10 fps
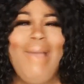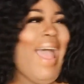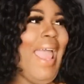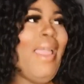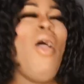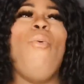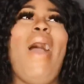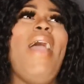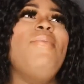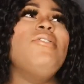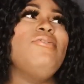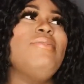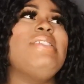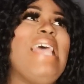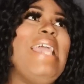Why would you
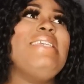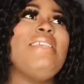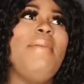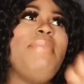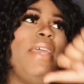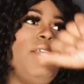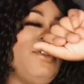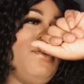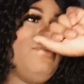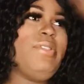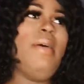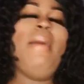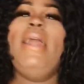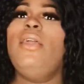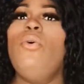say something to somebody
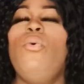who